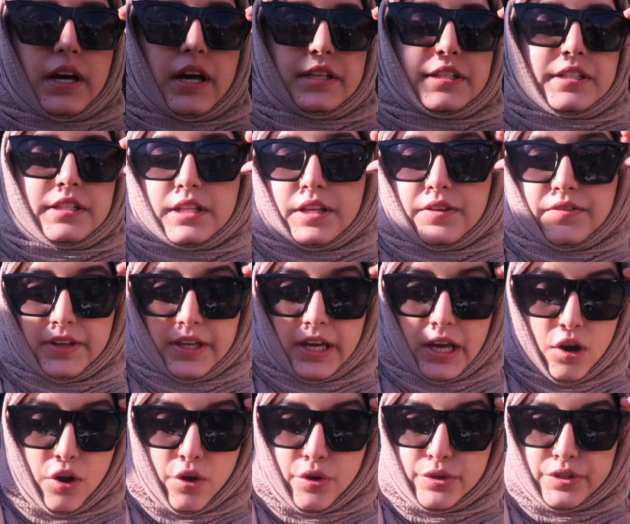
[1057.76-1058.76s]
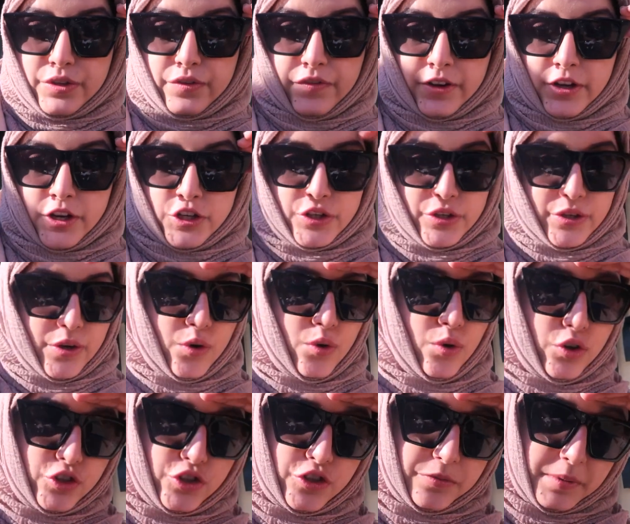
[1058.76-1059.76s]
I didn't even get close to finishing a
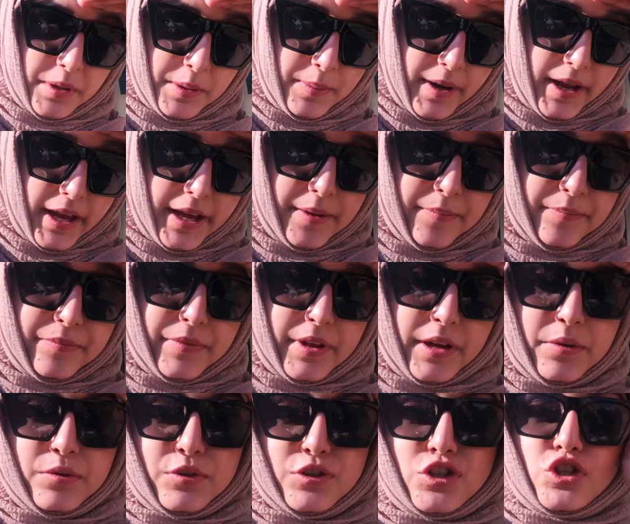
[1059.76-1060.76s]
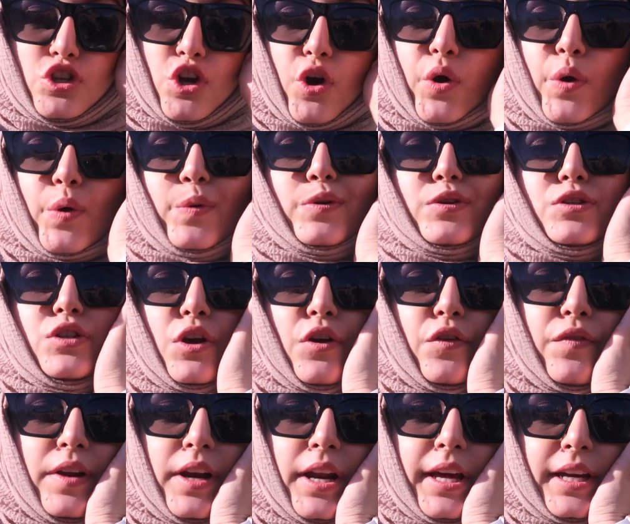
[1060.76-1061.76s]
quarter of my plate, but it was so so
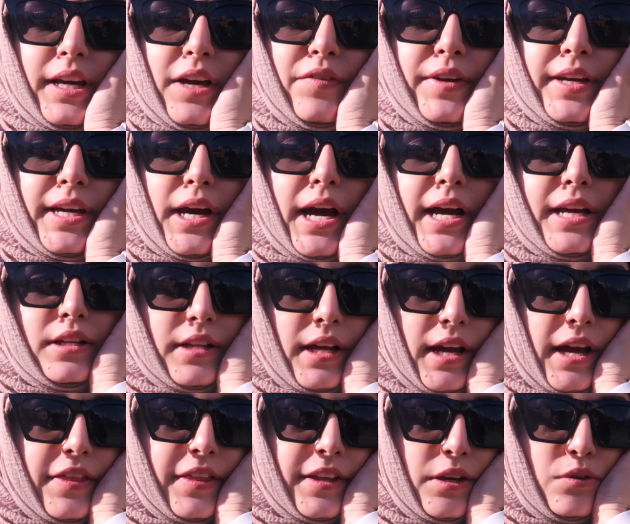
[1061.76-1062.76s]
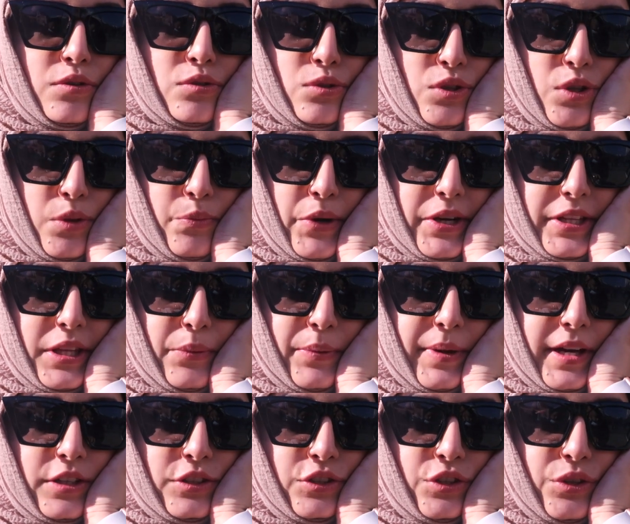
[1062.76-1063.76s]
filling. I think I I think it was all the bread that we
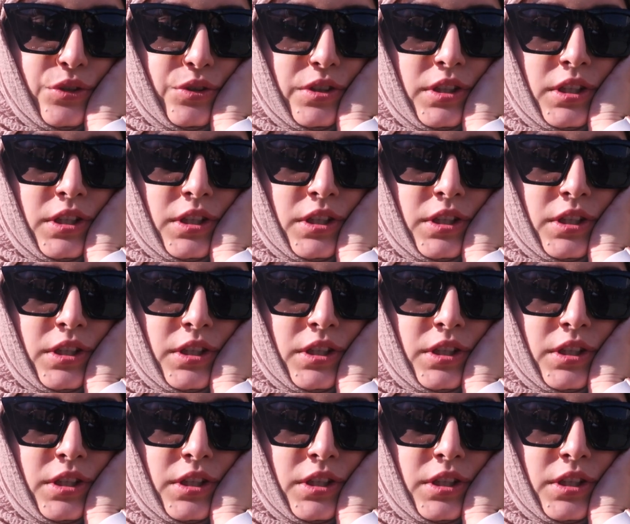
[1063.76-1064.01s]
had too.